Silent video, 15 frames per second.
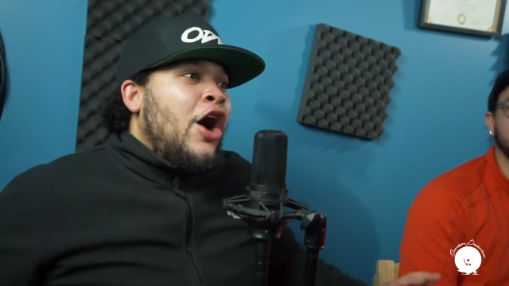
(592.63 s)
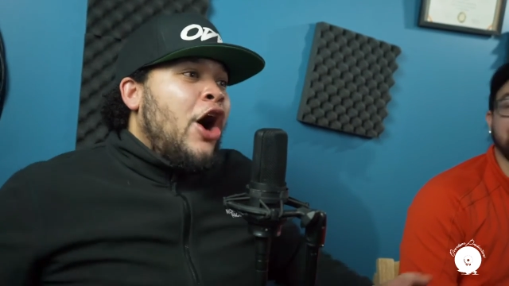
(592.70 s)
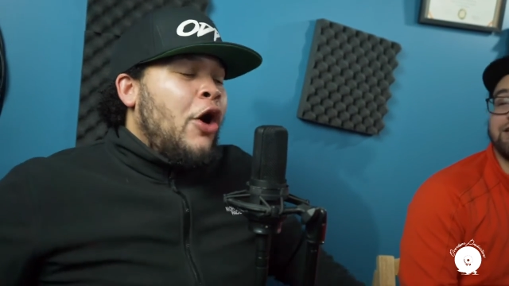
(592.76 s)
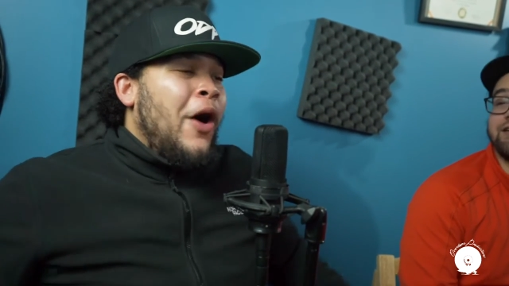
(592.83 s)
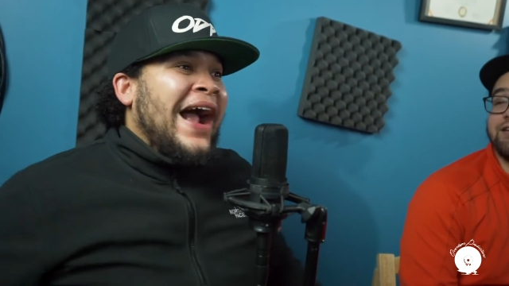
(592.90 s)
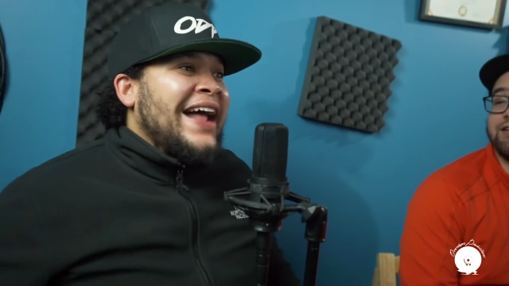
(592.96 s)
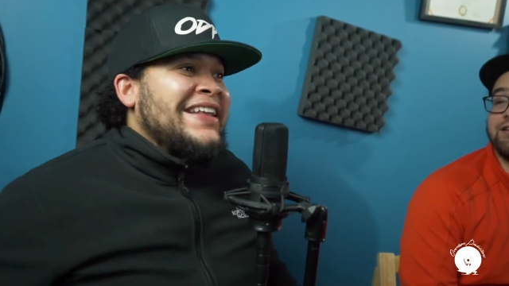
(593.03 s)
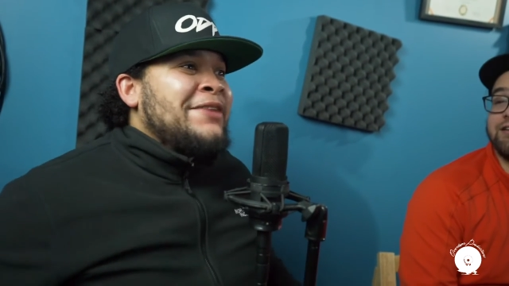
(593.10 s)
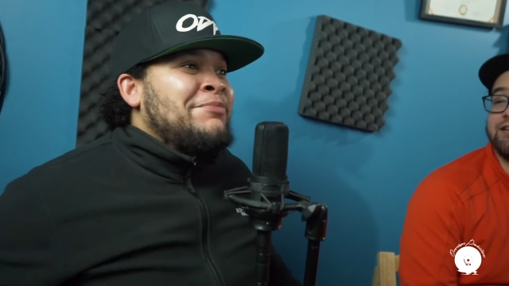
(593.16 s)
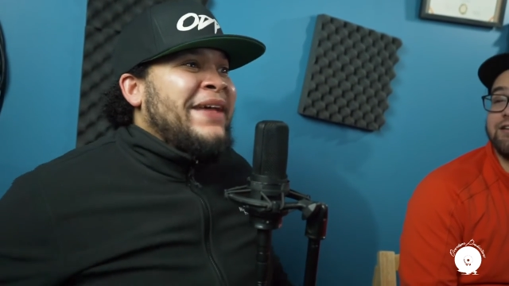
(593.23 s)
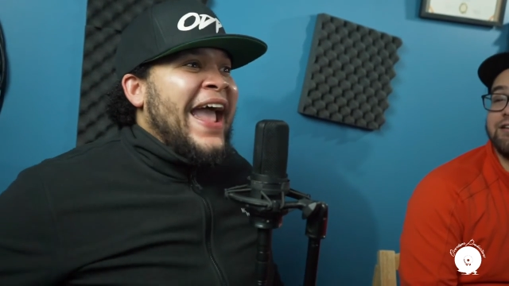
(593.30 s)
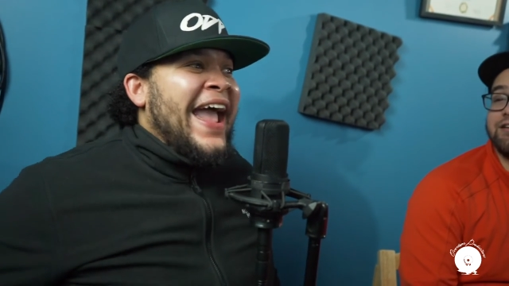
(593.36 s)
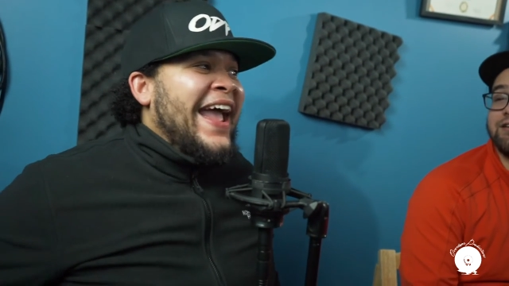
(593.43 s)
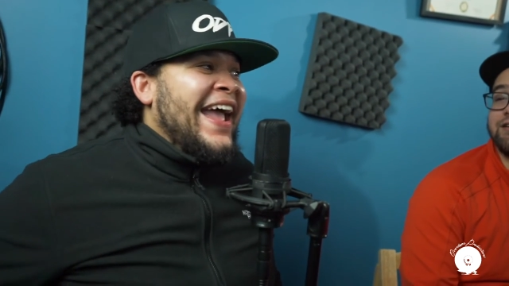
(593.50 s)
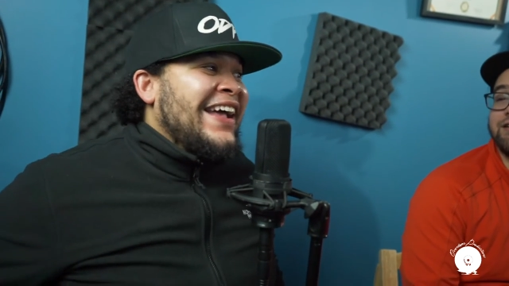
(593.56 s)
Oh, I got them
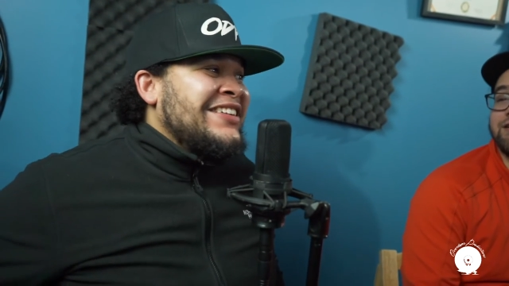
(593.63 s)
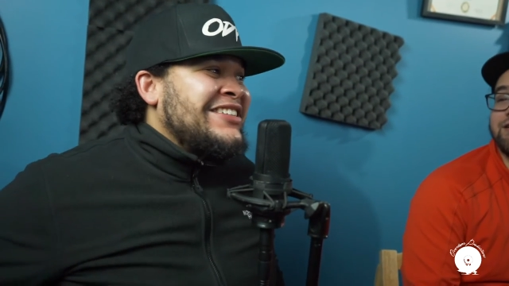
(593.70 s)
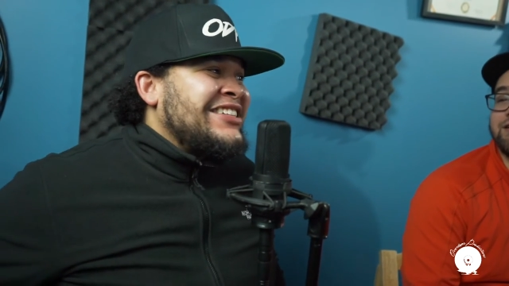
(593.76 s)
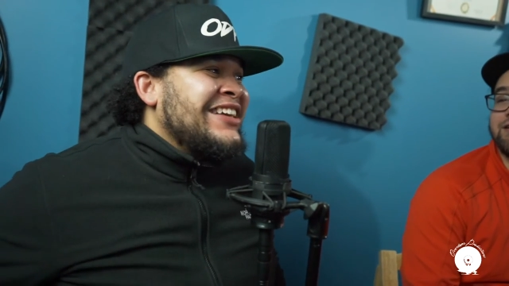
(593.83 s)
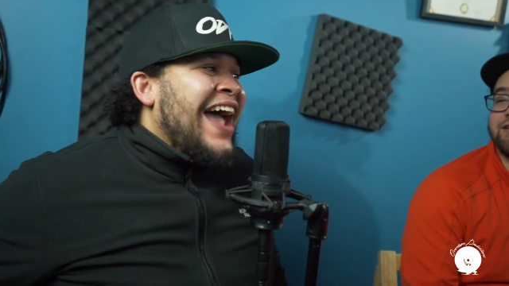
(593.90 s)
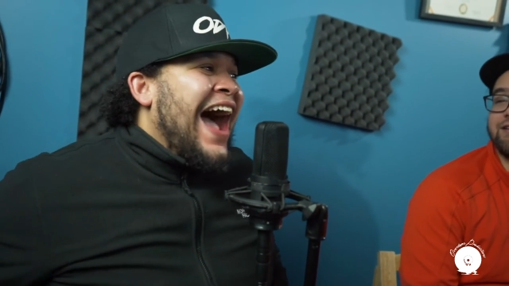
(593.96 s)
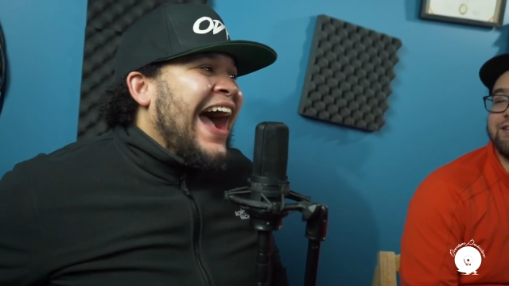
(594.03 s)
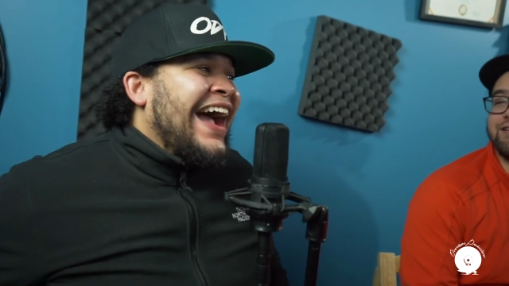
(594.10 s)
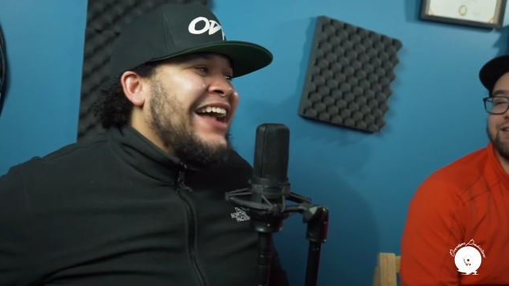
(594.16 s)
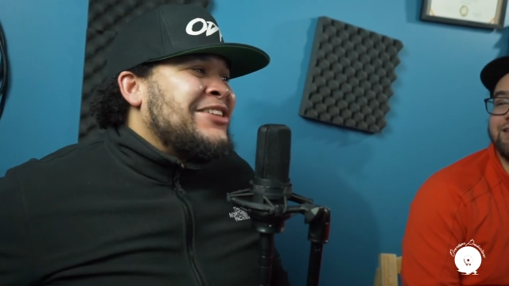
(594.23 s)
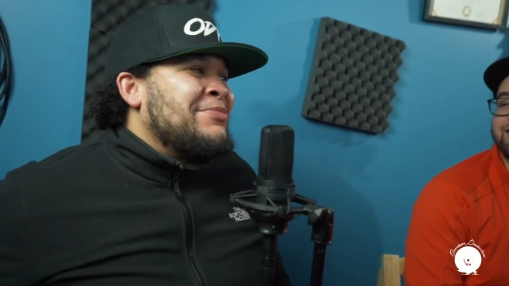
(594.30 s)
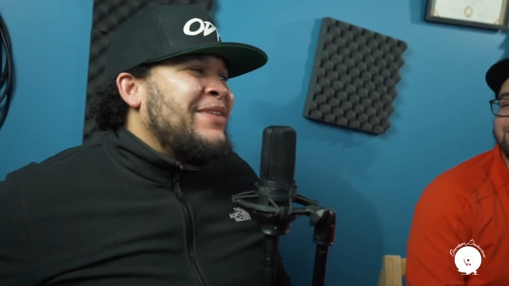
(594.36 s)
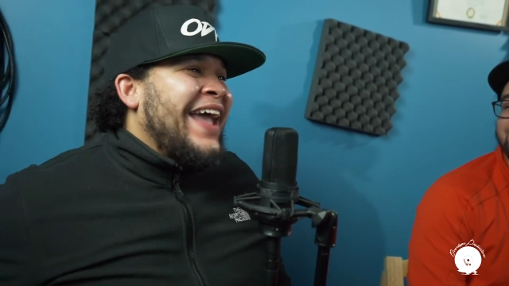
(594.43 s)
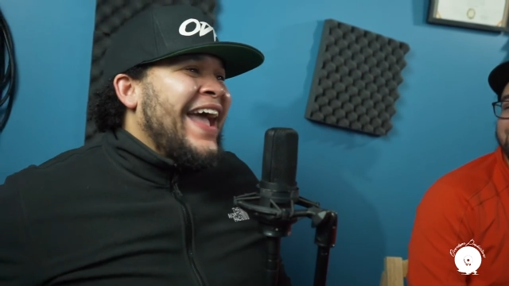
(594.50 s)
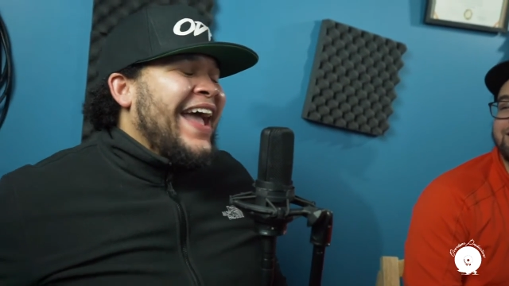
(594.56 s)
gans. Oh, I, got I got
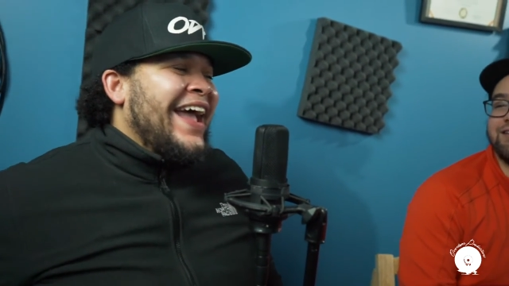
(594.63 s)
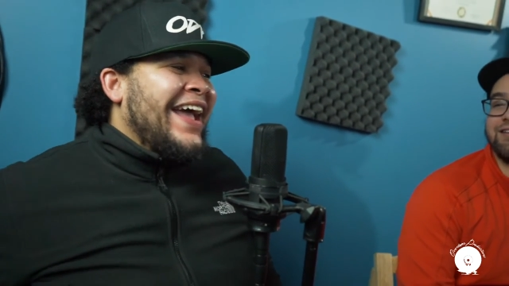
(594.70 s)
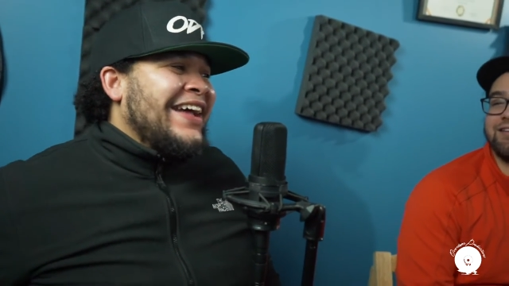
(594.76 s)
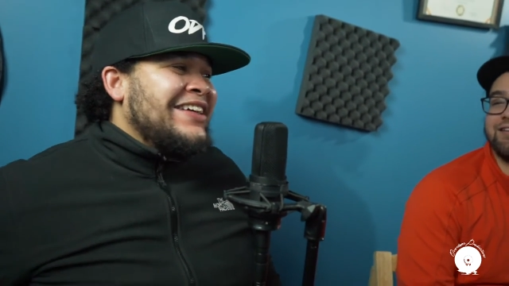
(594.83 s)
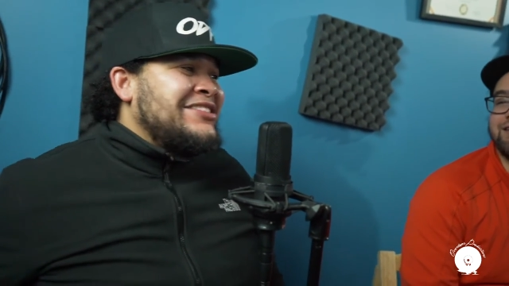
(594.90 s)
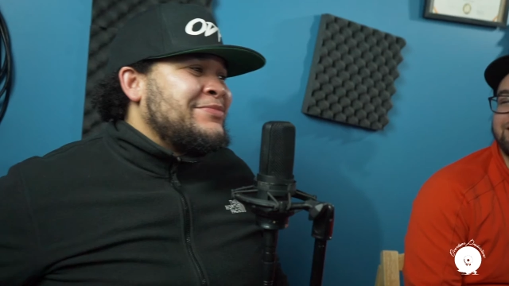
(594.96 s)
them, them gans.